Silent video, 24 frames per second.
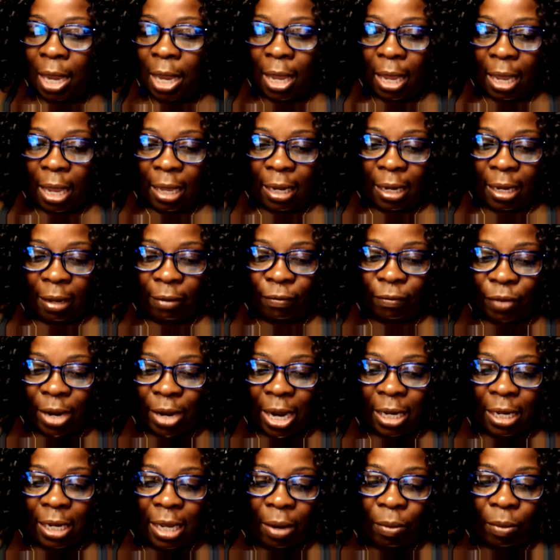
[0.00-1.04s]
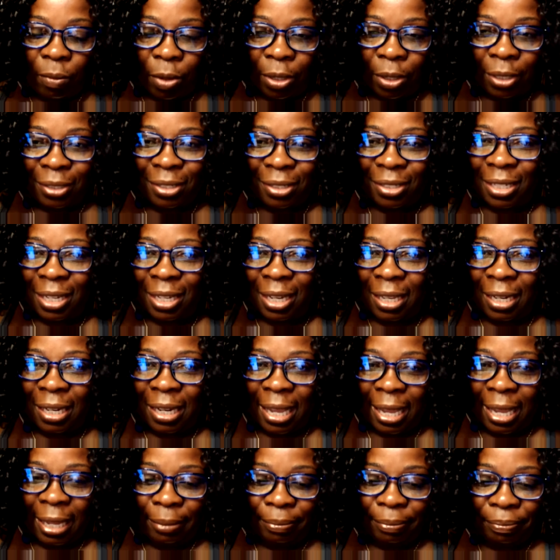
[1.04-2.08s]
And then finally, I want to say
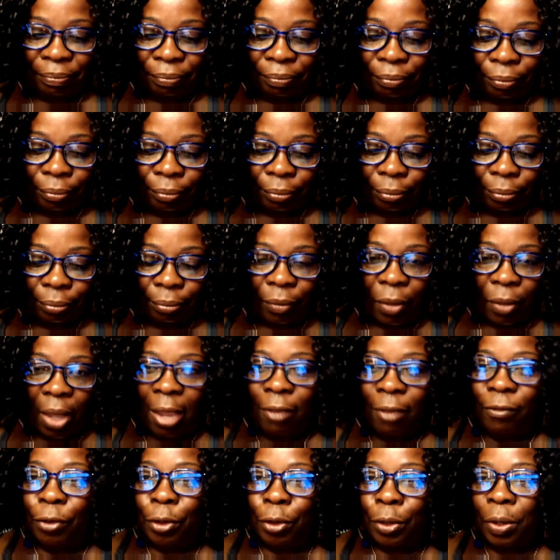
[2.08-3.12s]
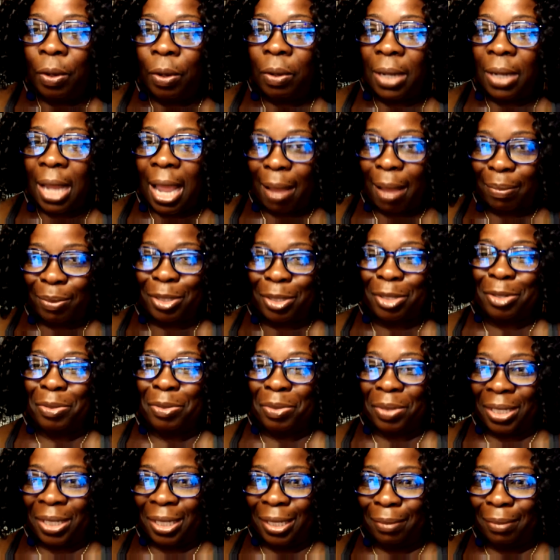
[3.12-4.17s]
that if you don't
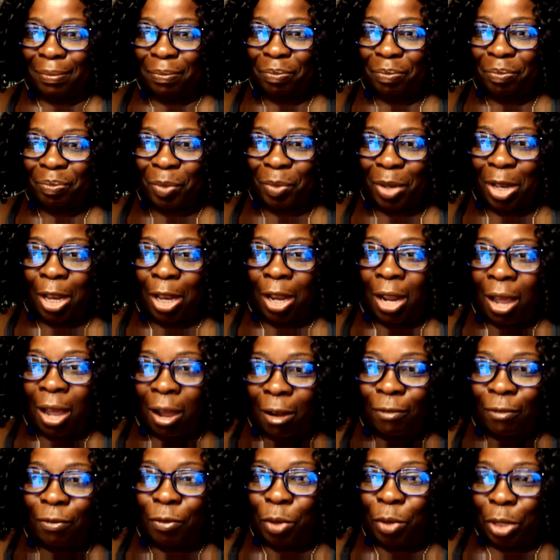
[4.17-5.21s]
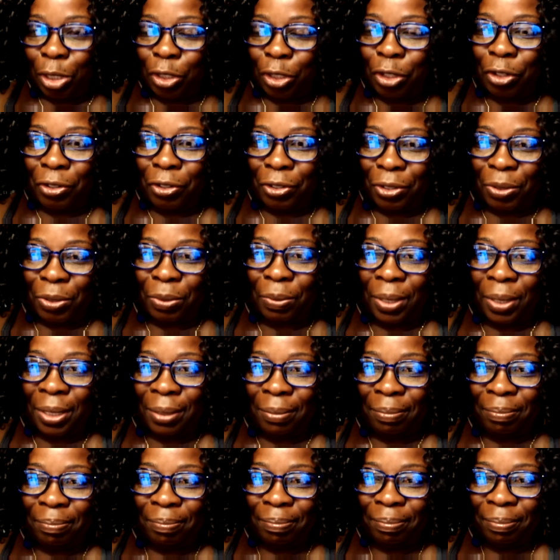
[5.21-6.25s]
absolutely love what you're
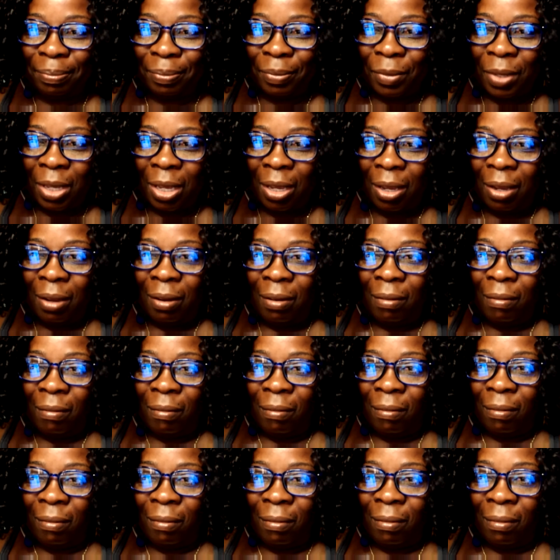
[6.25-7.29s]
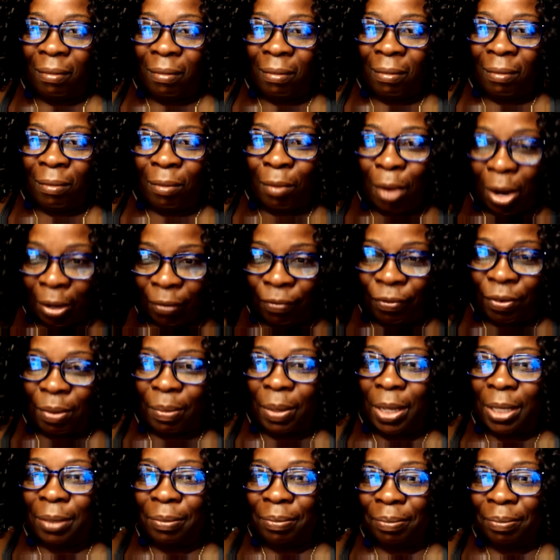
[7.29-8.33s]
doing, run from it.